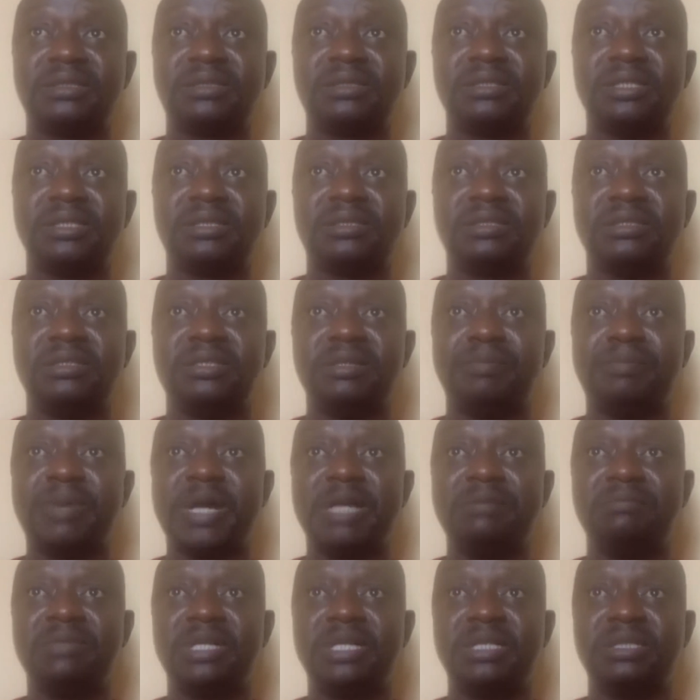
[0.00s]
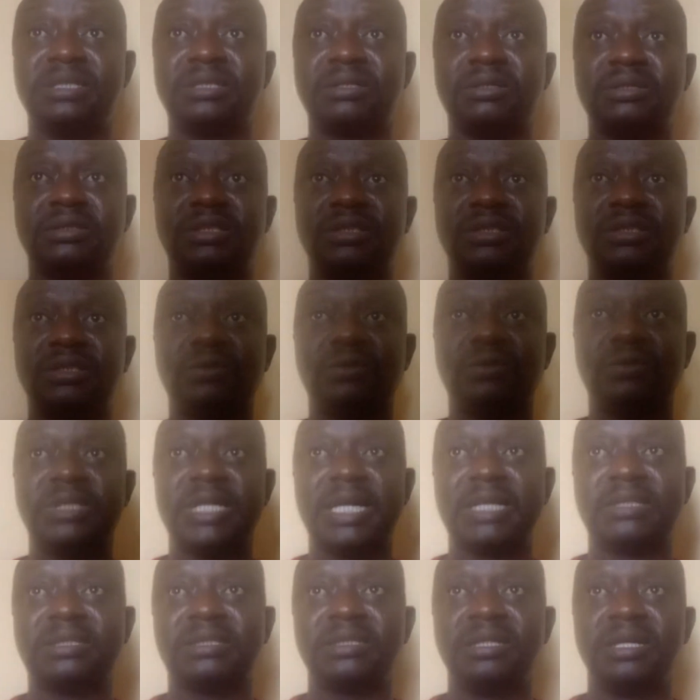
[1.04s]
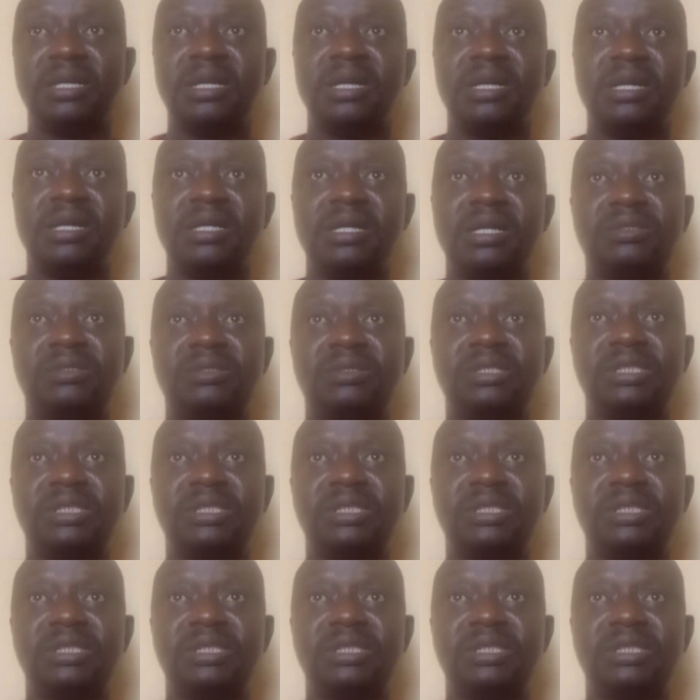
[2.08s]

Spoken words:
this department or the school that is on the